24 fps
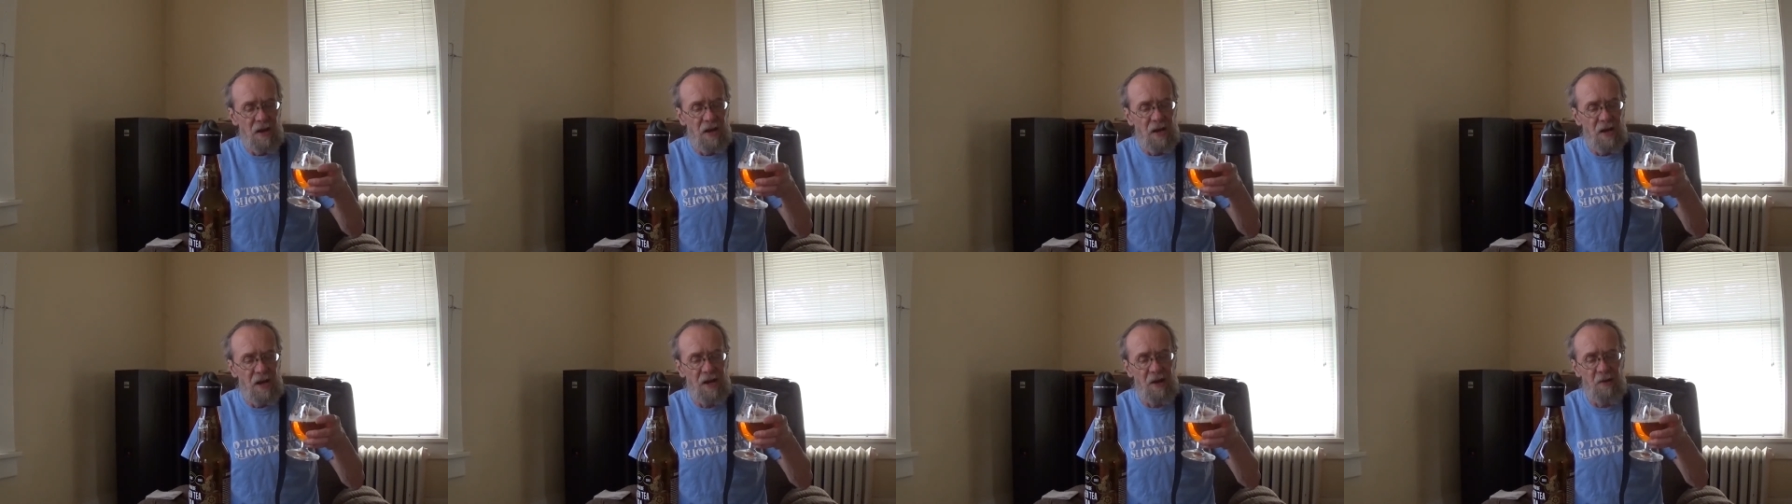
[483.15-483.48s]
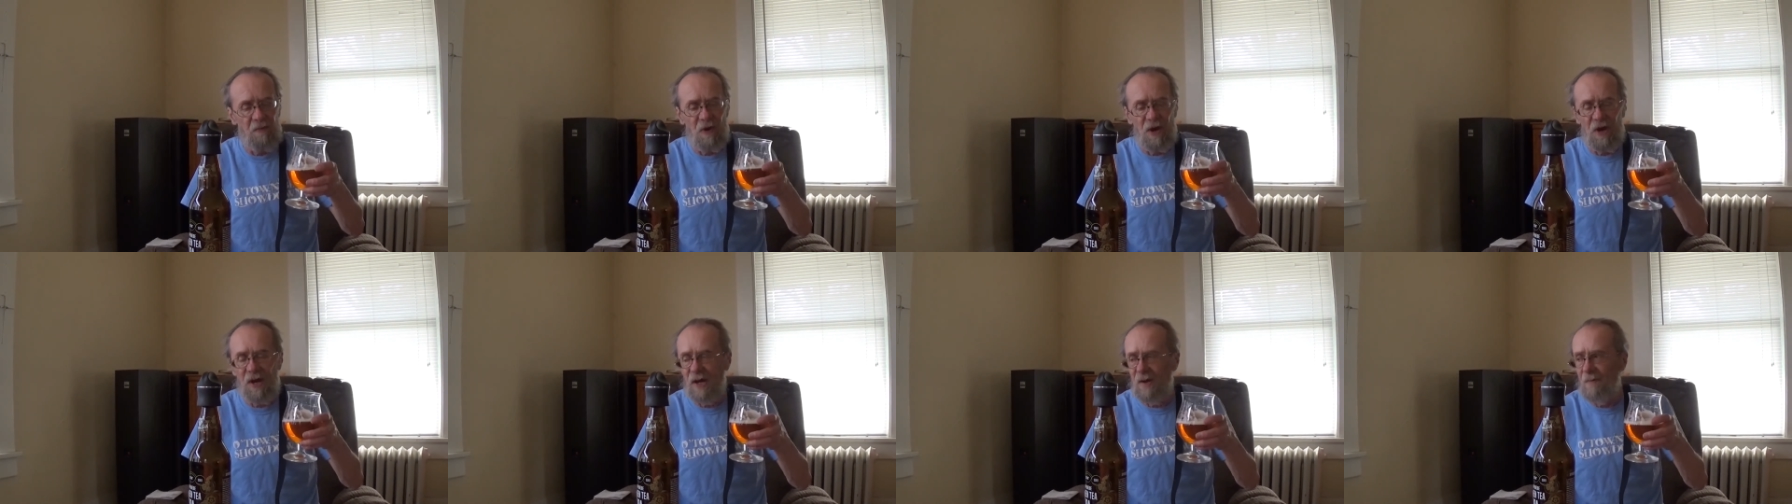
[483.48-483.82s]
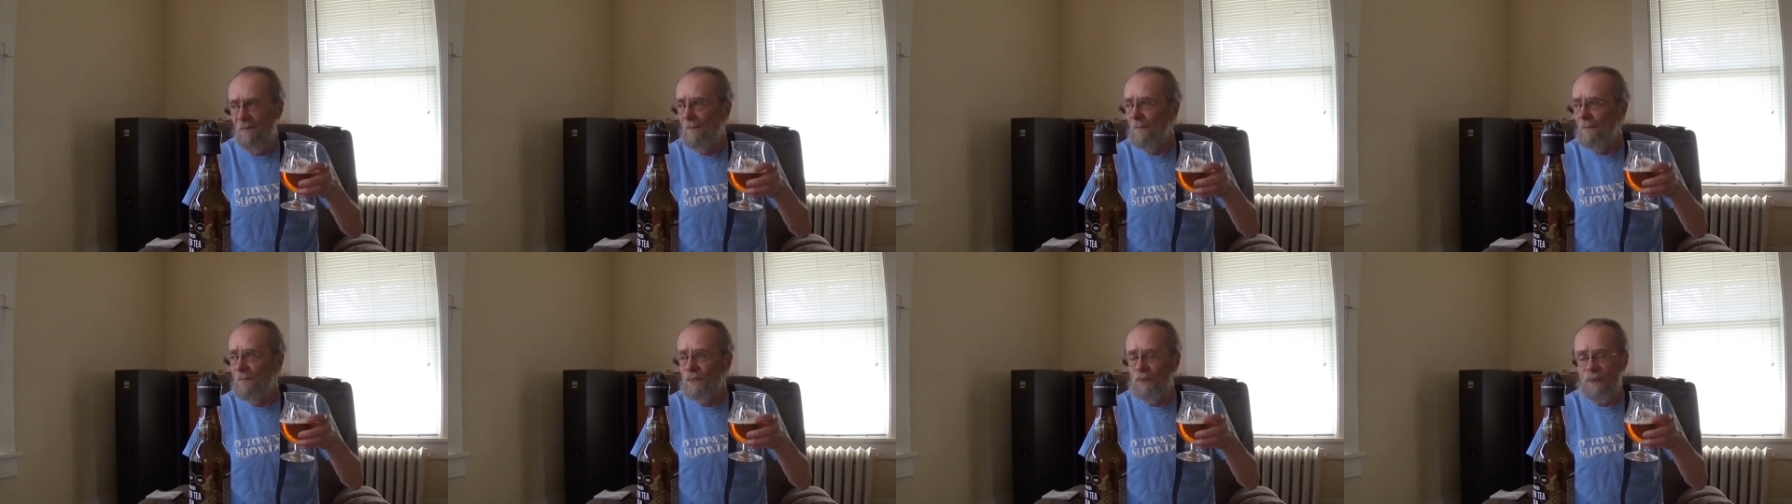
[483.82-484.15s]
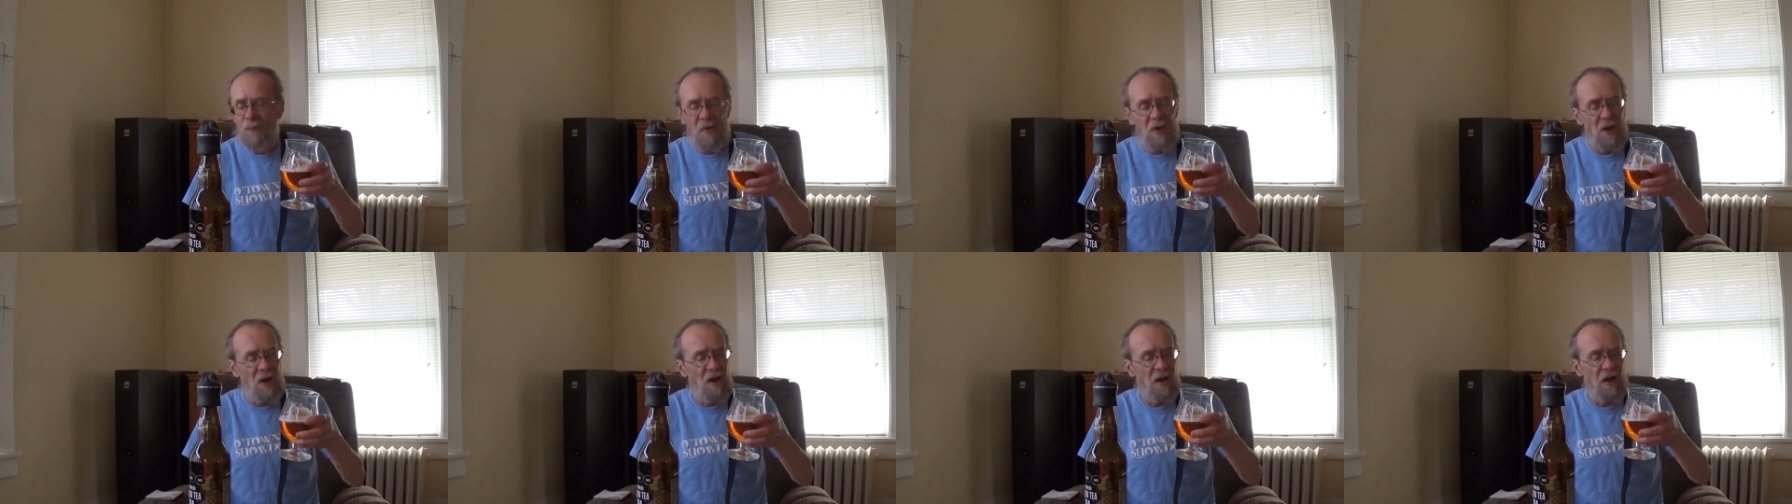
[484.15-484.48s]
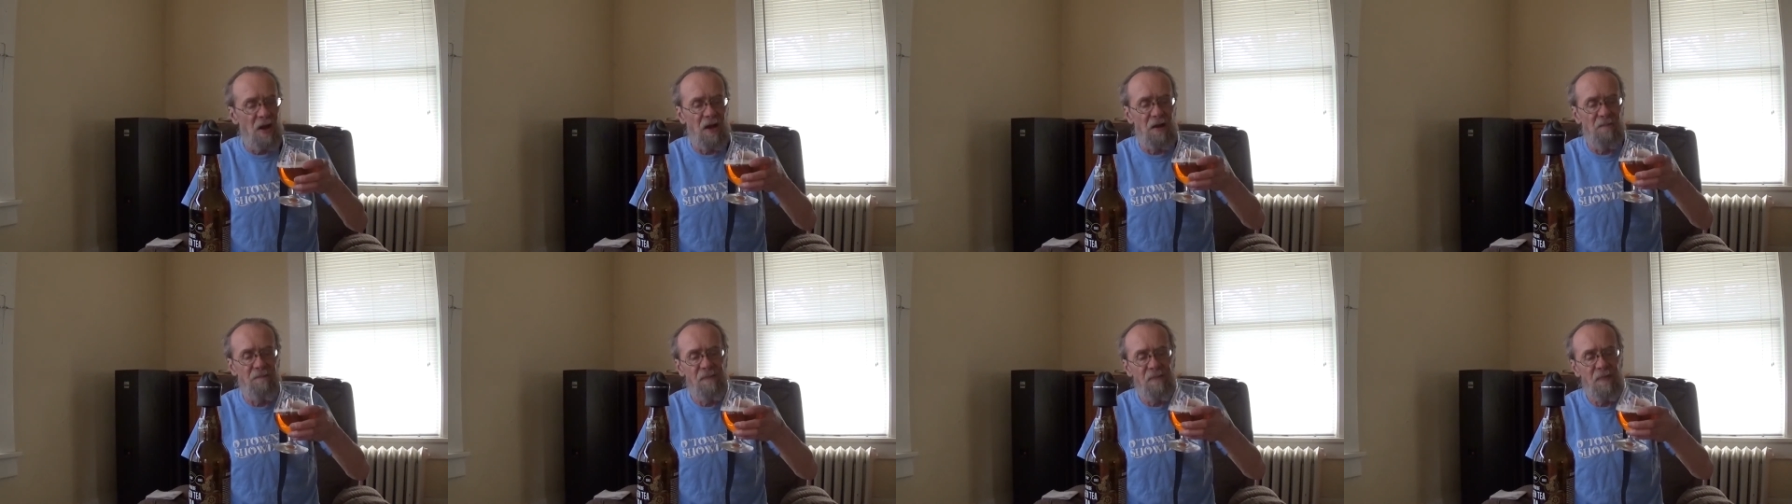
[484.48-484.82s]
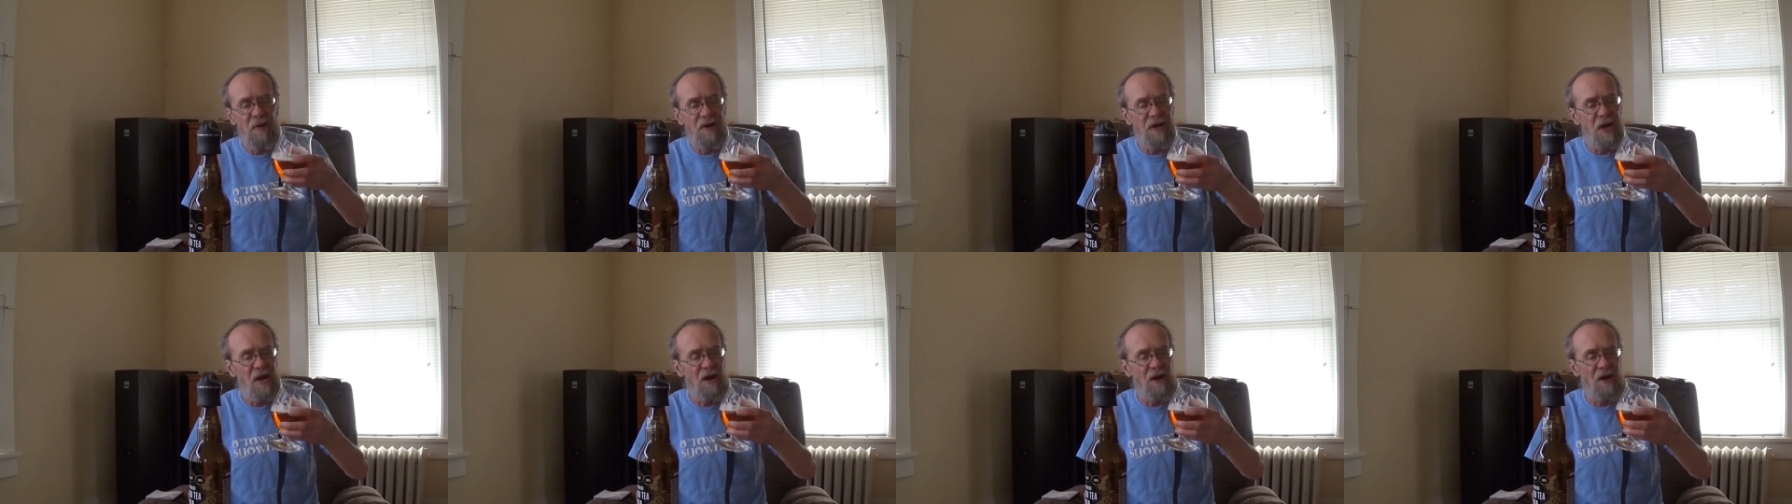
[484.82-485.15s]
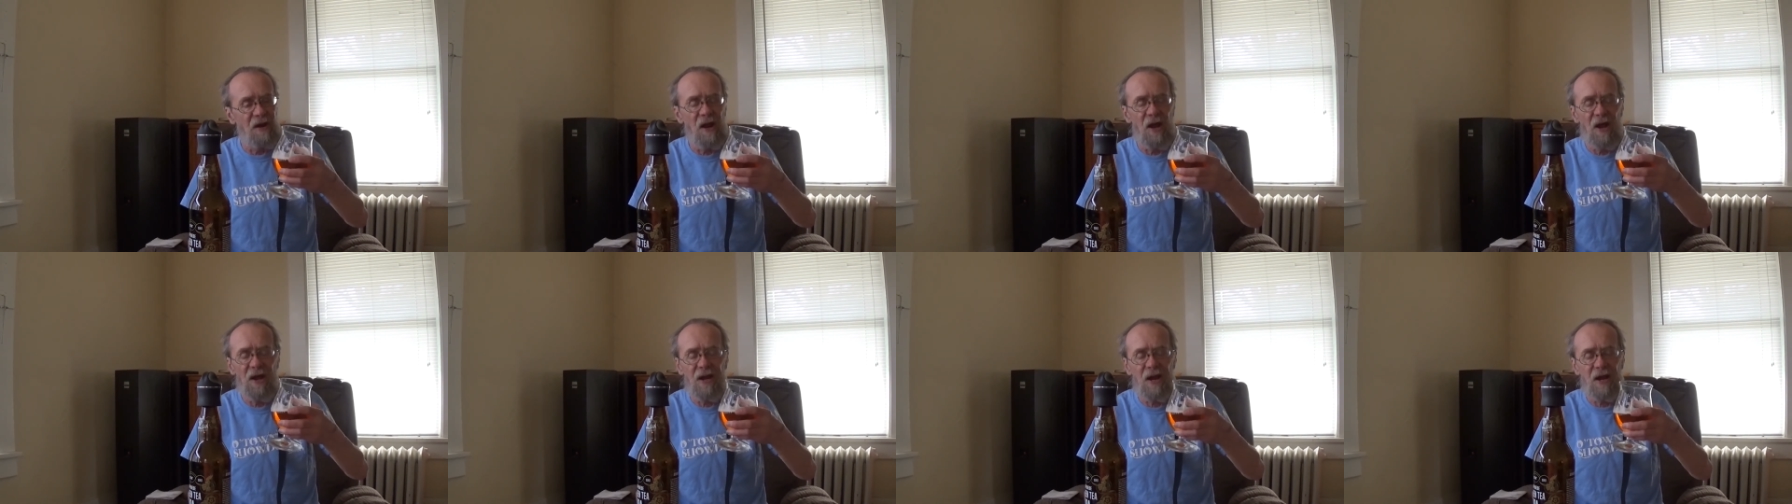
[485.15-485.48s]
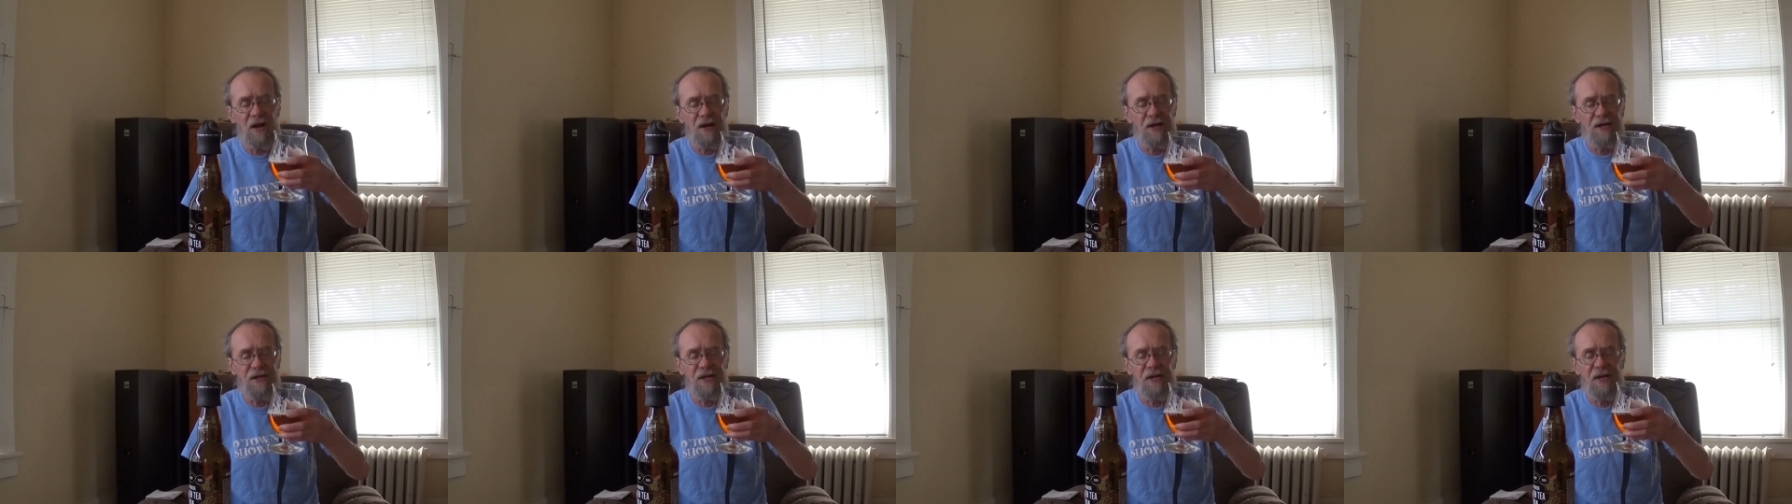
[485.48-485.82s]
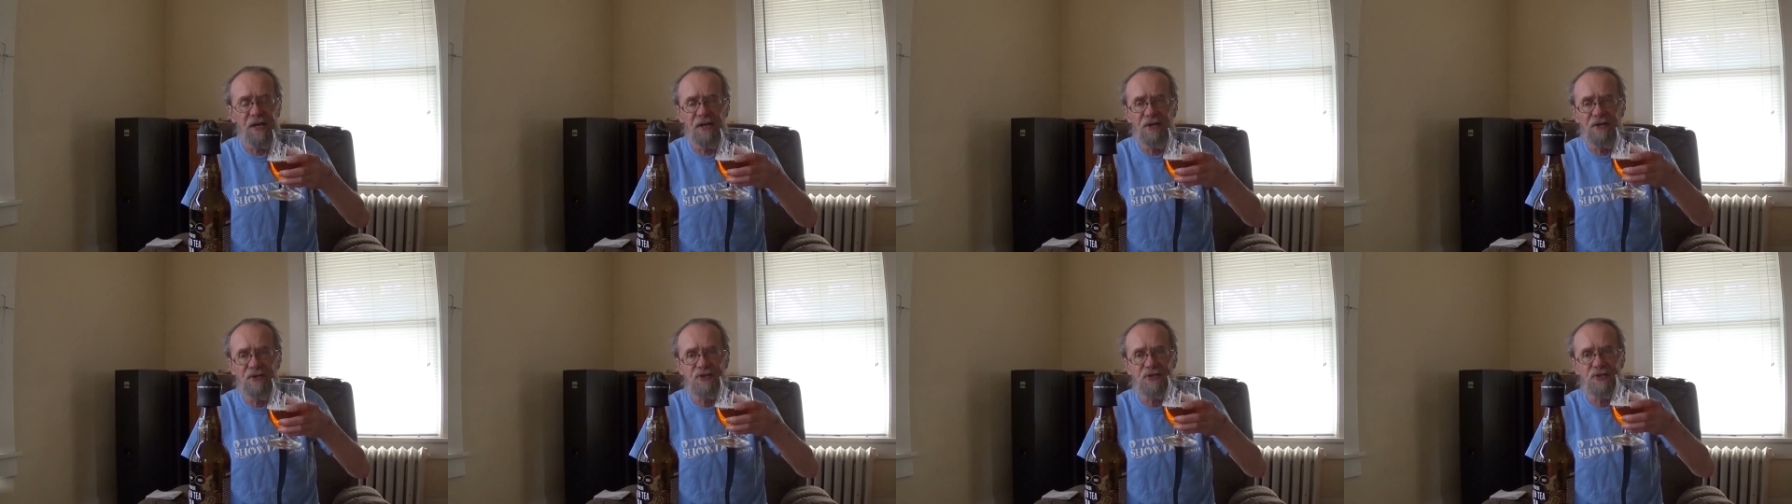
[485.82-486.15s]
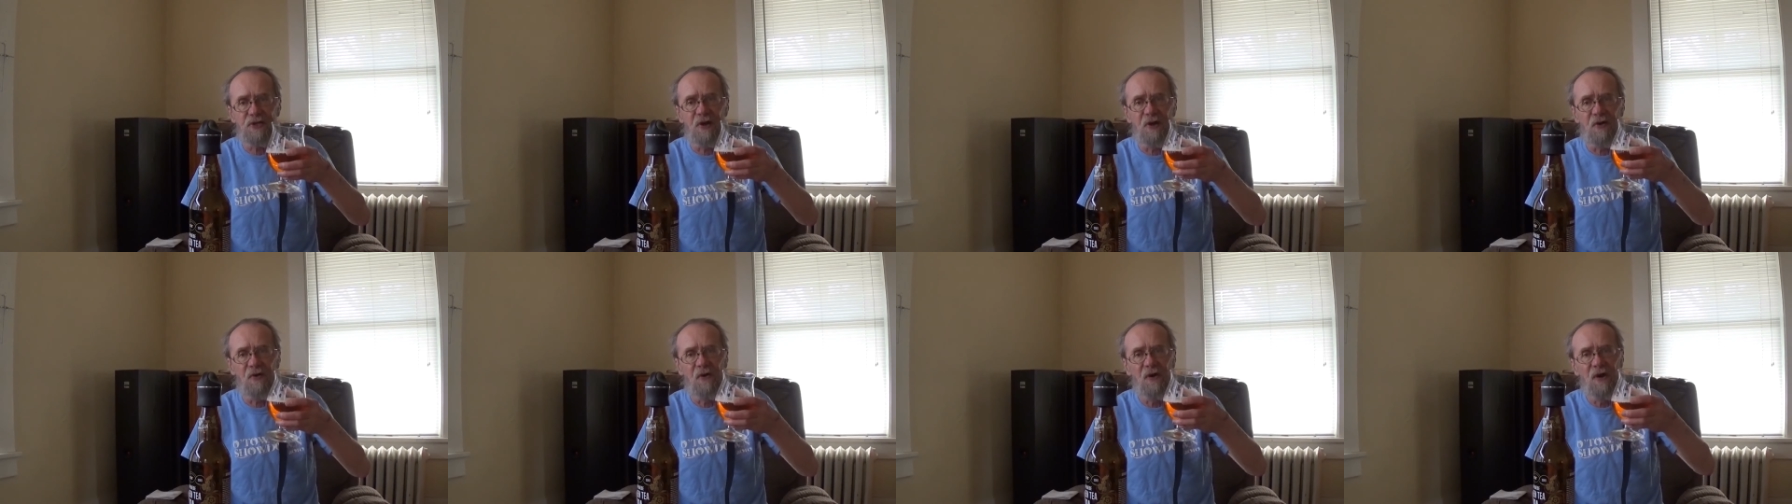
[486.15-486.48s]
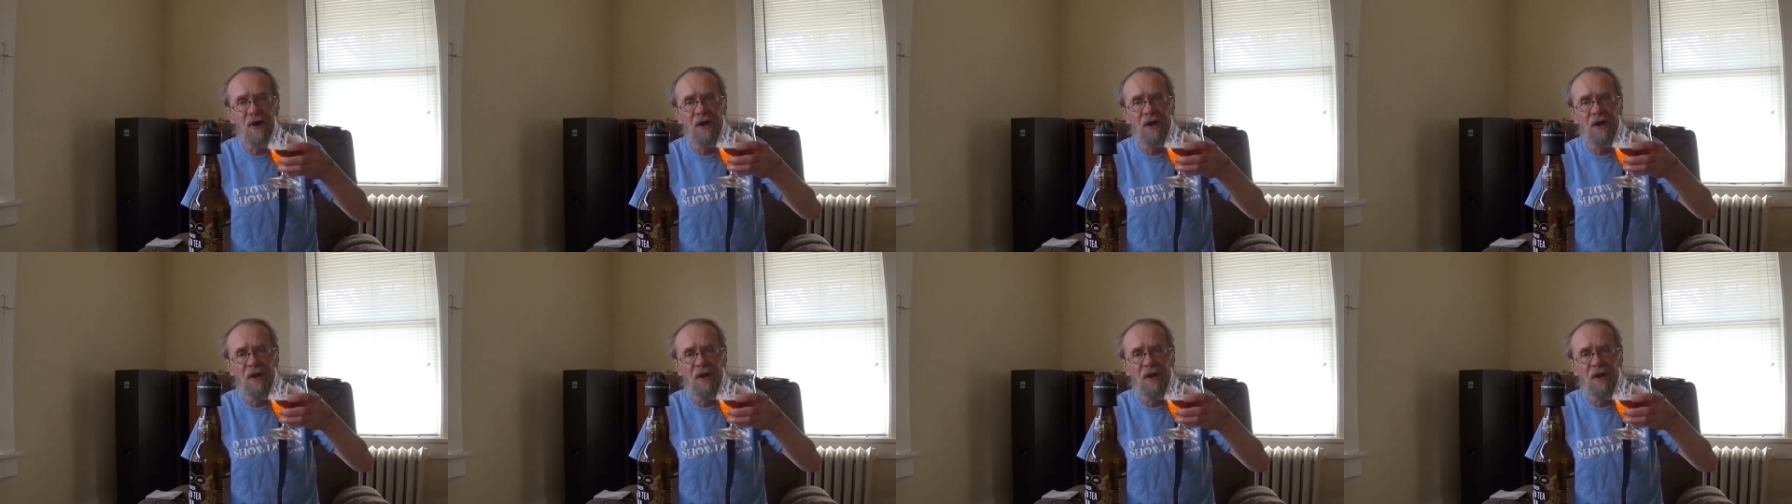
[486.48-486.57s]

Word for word: anyway um, yeah 9 out of 10 so